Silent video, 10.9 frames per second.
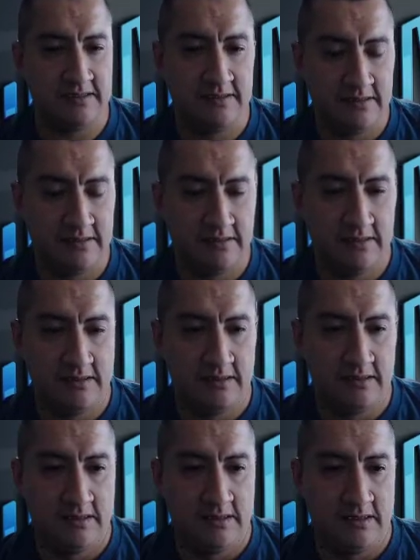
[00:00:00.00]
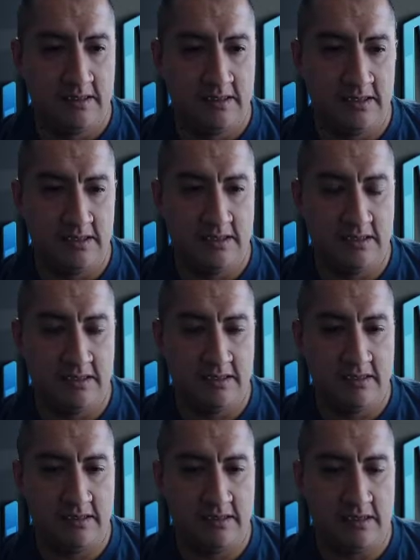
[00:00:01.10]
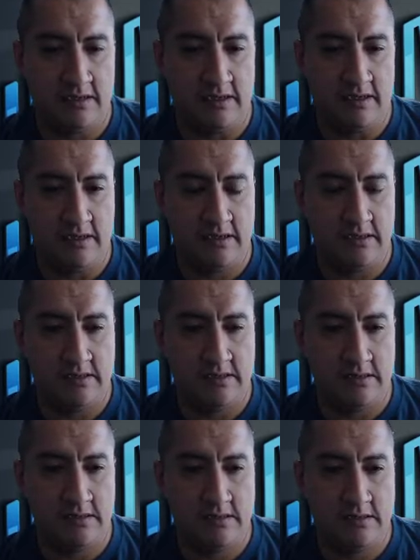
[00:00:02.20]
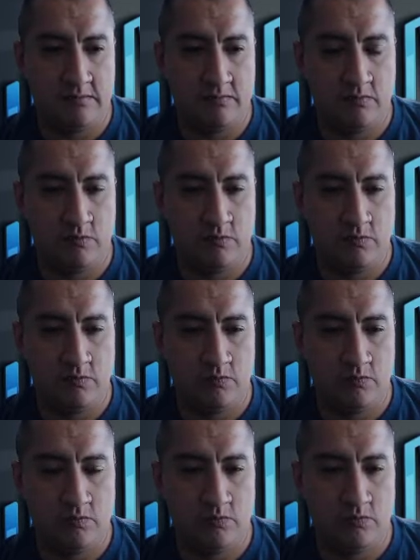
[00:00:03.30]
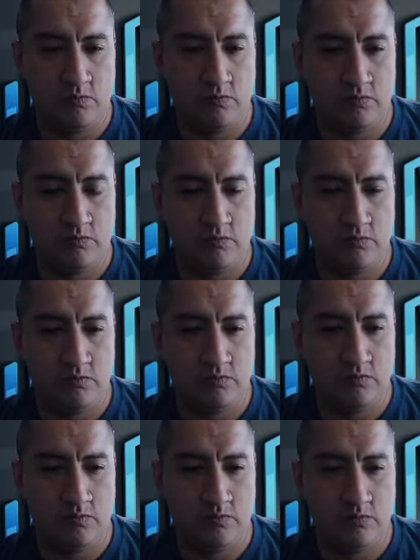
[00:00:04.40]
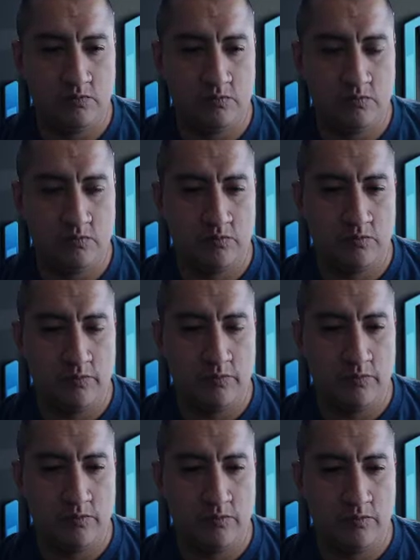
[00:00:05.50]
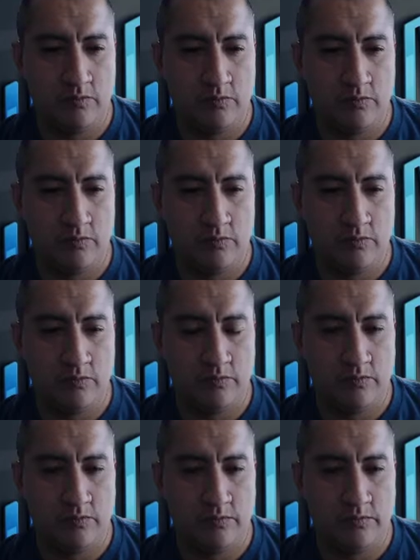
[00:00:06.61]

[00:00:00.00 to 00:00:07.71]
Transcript: (no one is talking)